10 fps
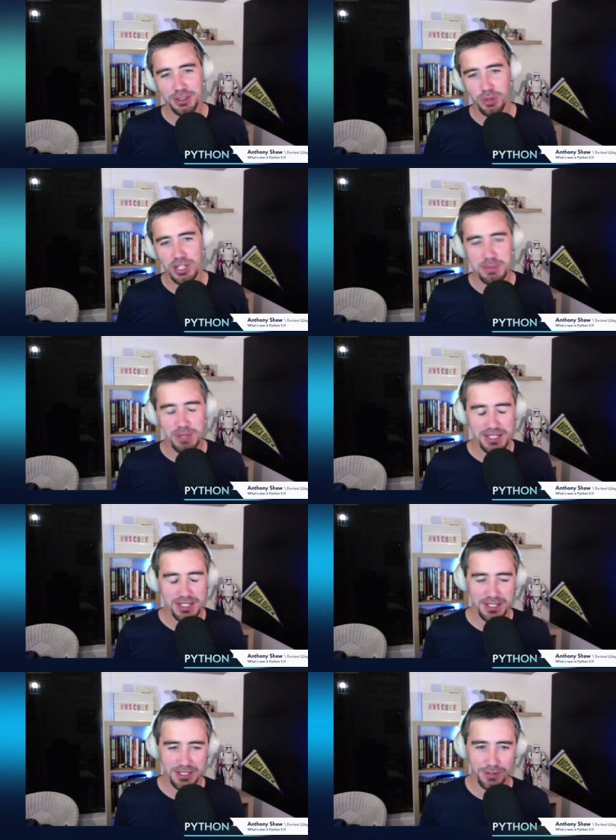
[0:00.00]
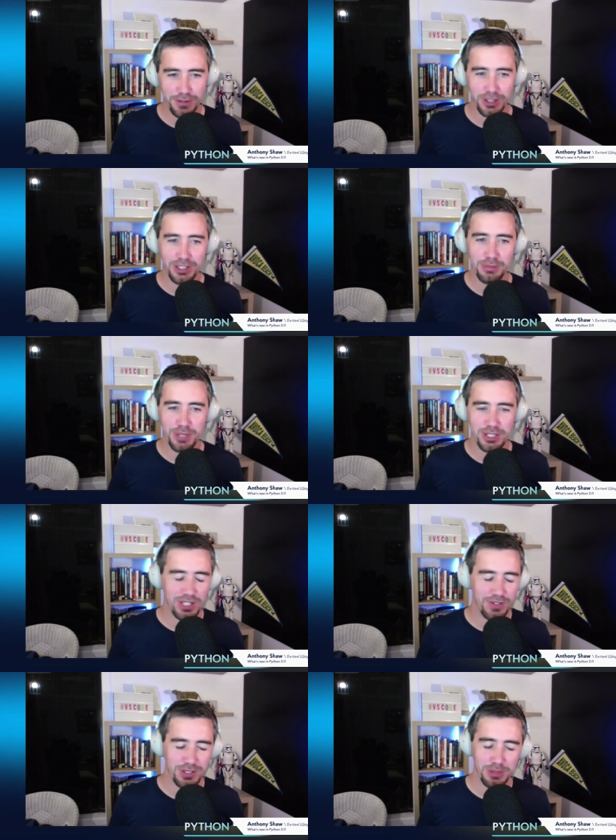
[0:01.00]
white space is significant in my
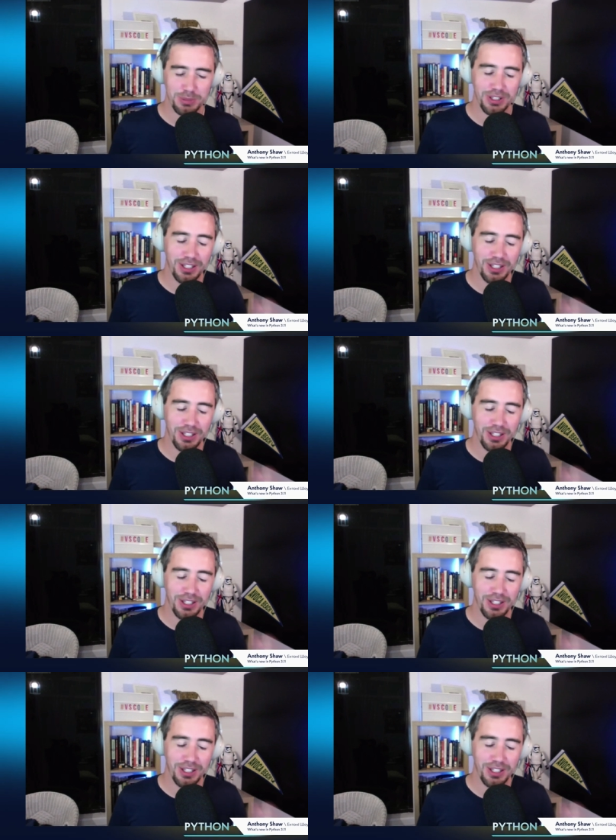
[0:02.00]
JavaScript